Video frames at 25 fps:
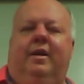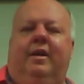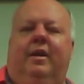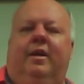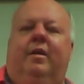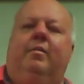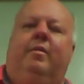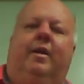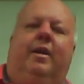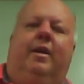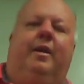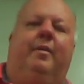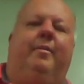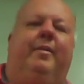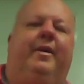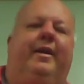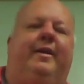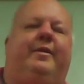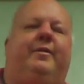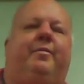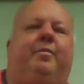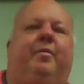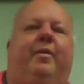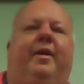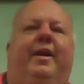But let me
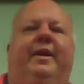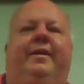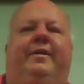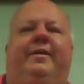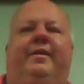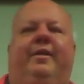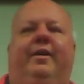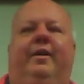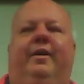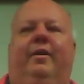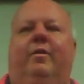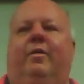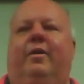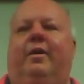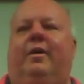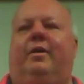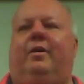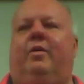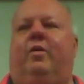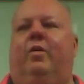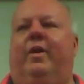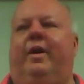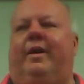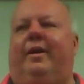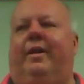explain to you real
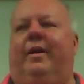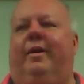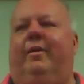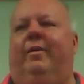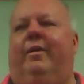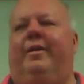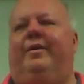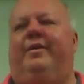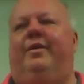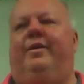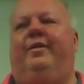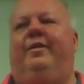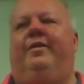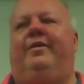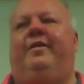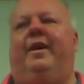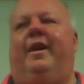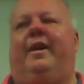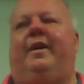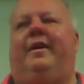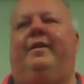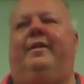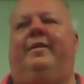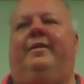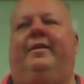quickly what 2
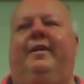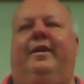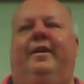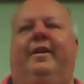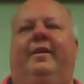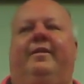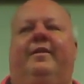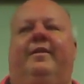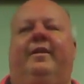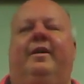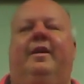seconds is